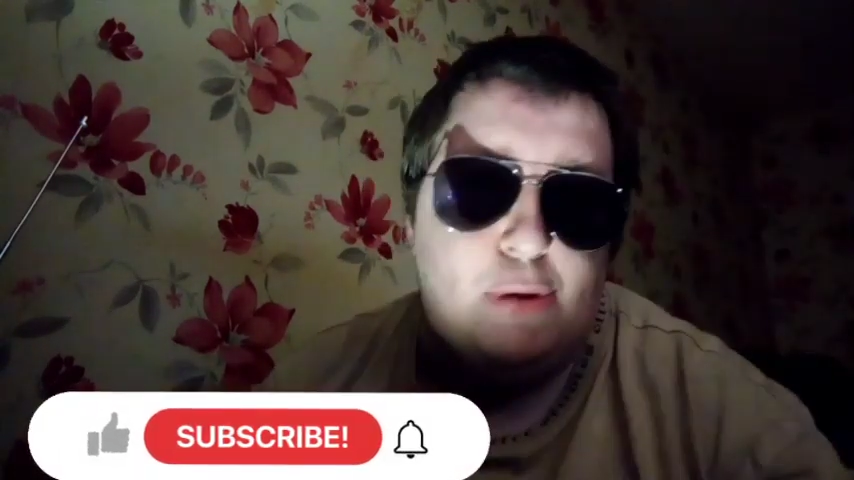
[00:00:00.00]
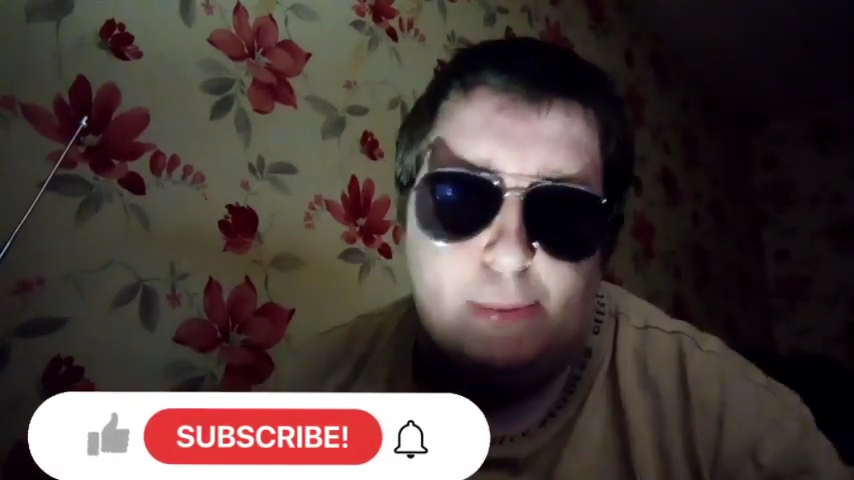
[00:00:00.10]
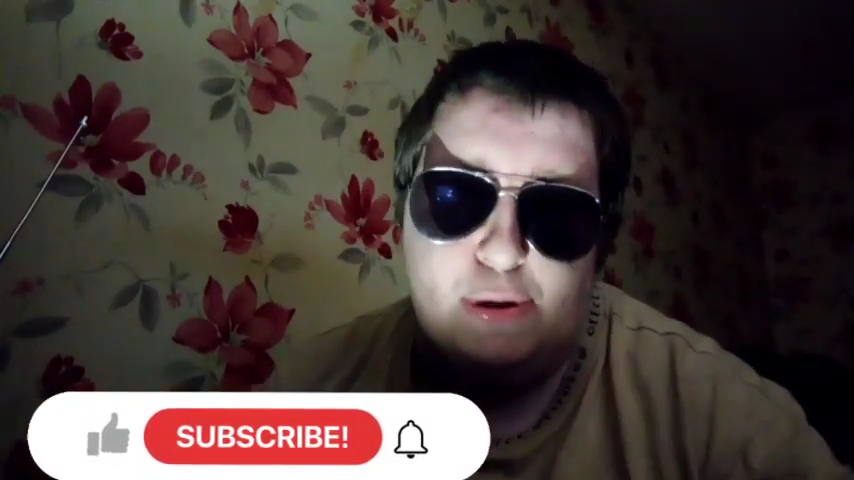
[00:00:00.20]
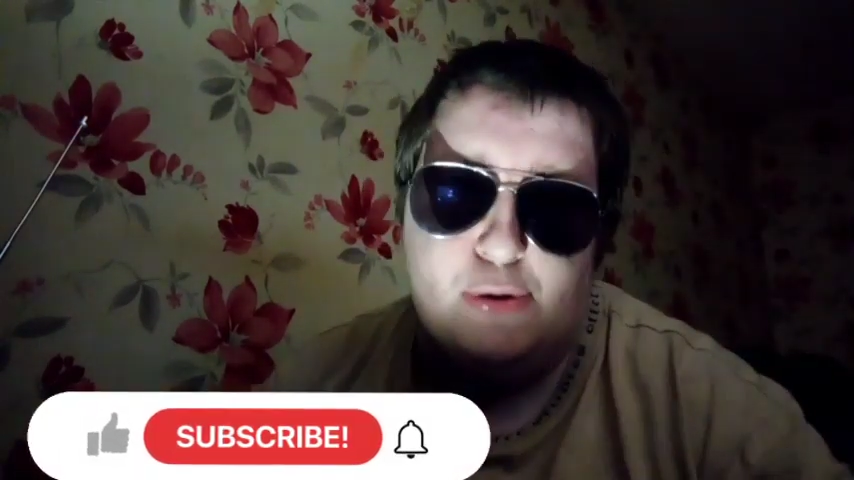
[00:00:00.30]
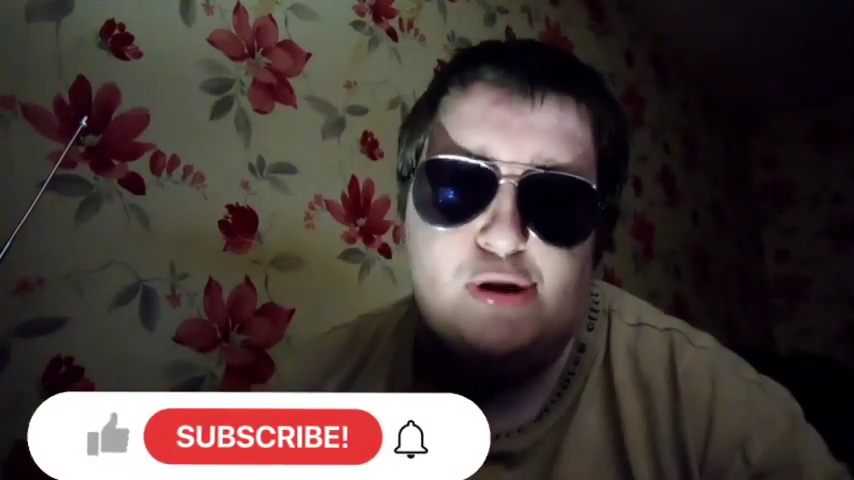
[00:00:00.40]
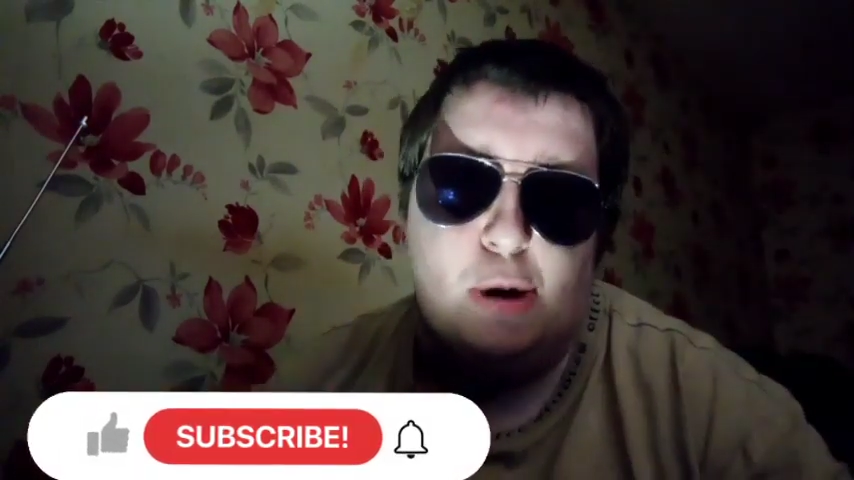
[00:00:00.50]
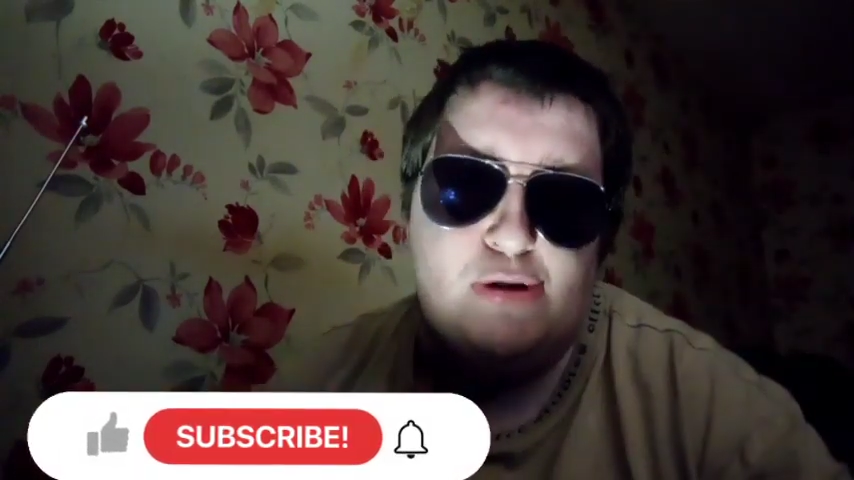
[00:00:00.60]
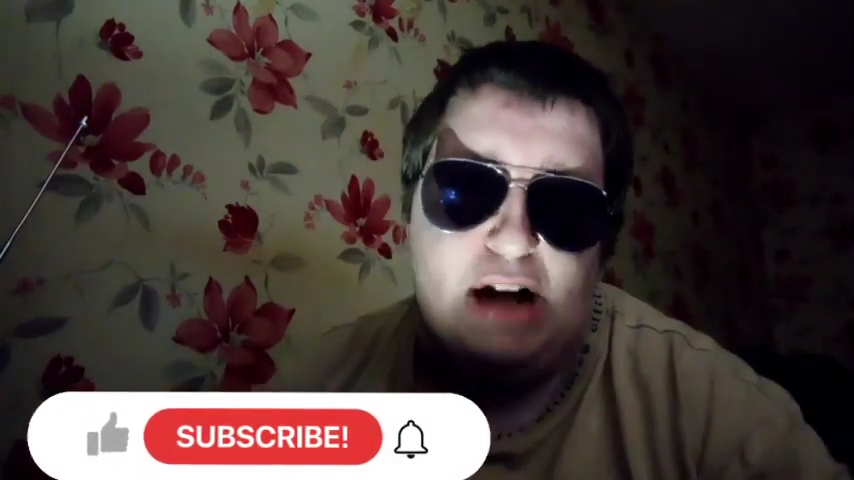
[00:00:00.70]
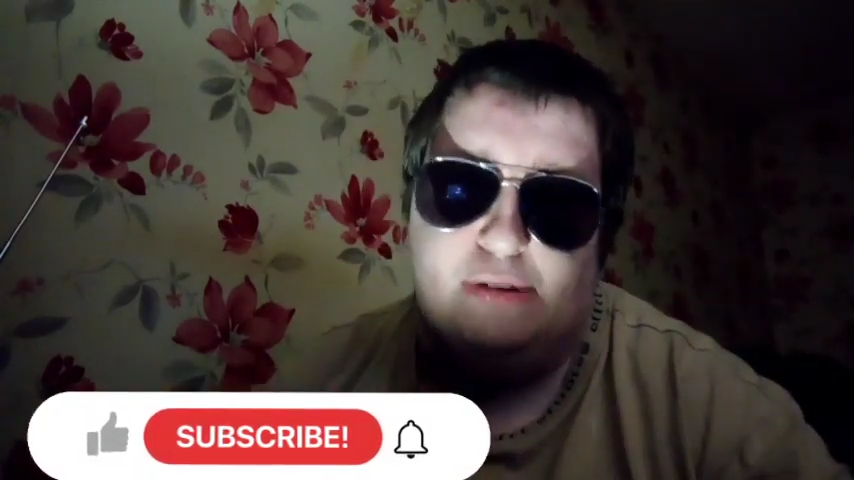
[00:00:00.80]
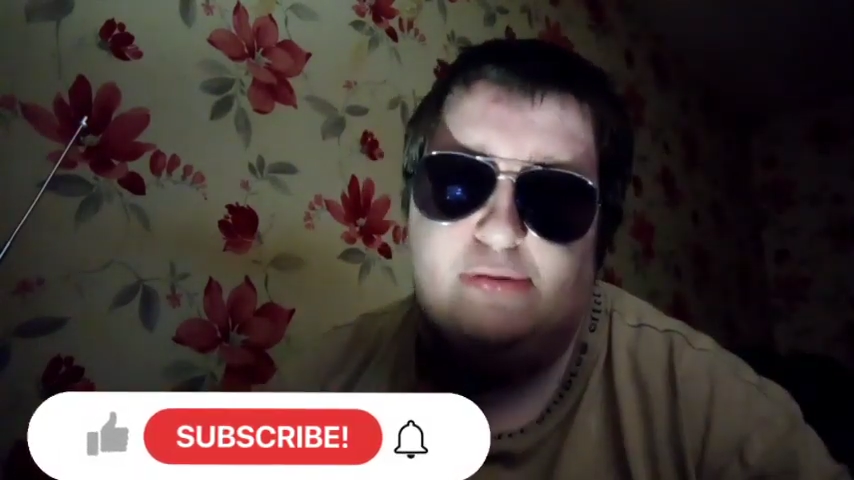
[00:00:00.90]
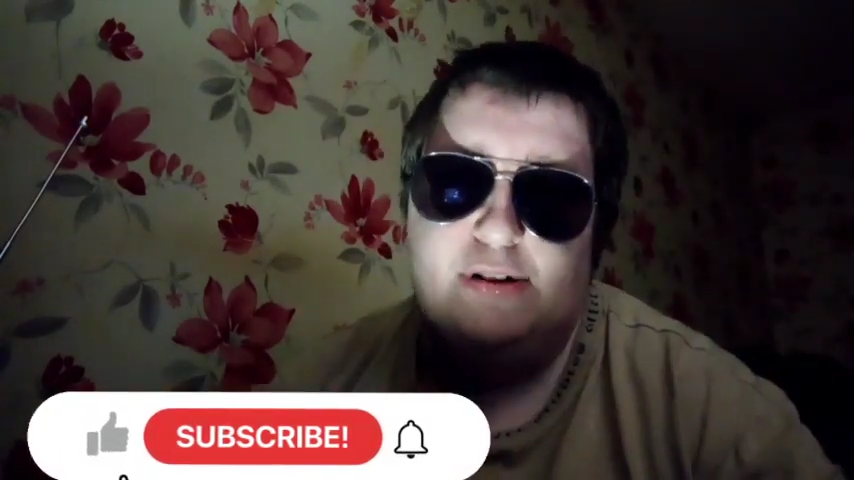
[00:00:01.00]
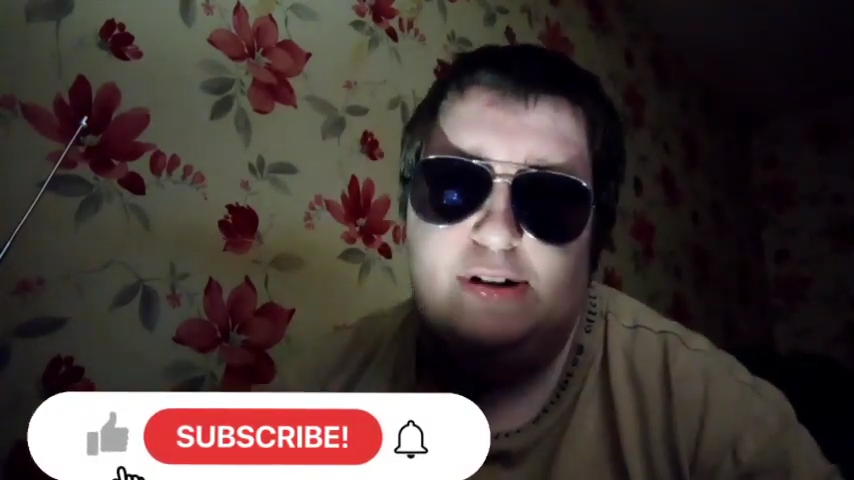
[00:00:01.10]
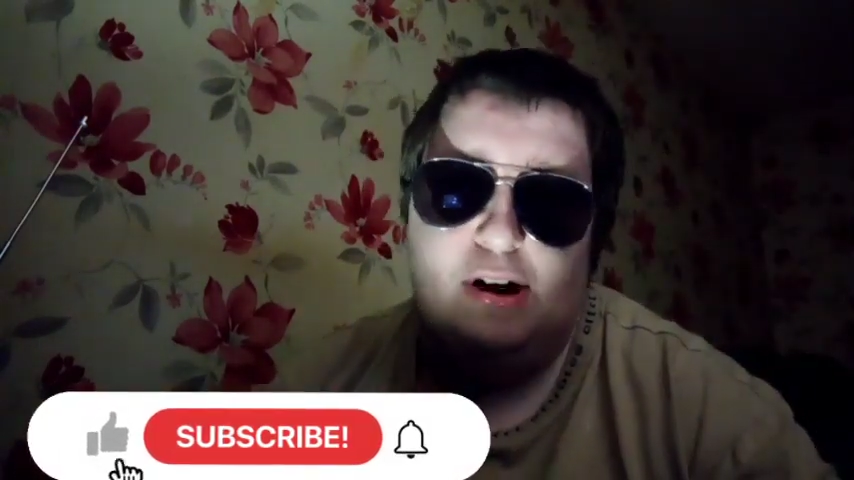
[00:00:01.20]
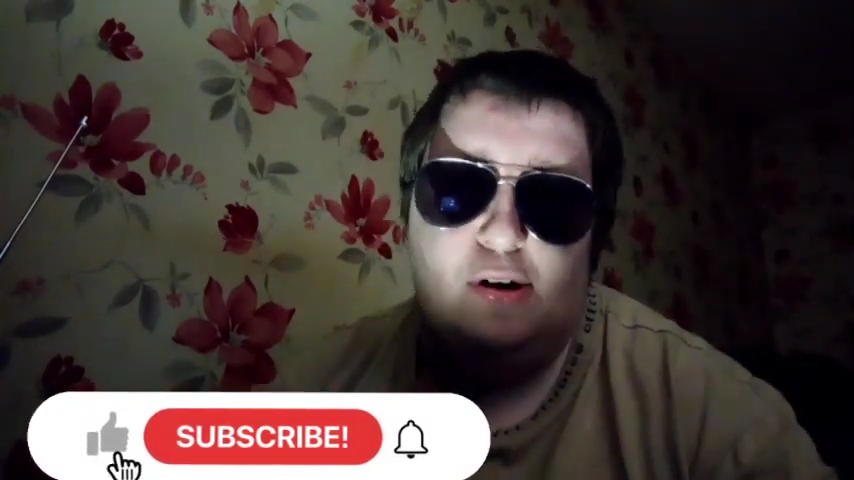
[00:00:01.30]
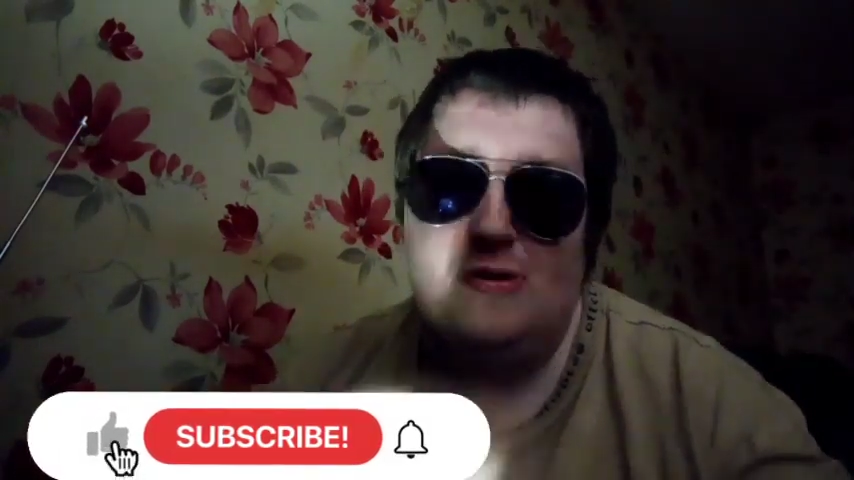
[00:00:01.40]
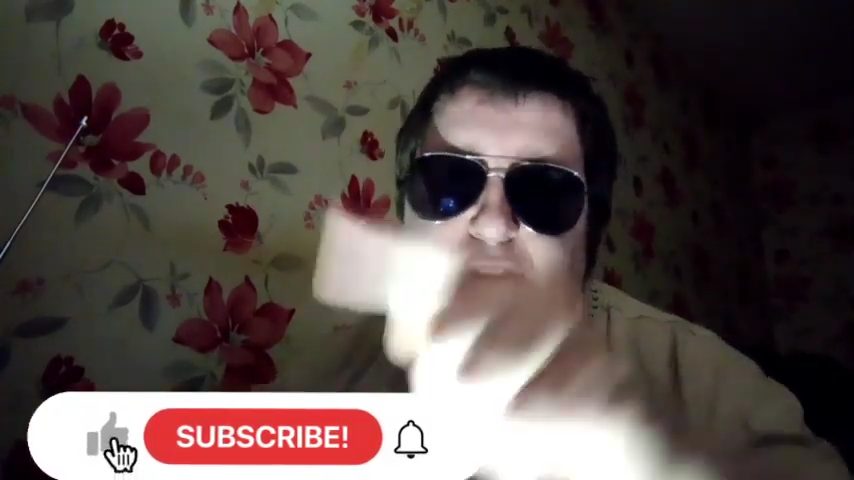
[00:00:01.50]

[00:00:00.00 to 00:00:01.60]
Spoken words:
to my YouTube channel. Because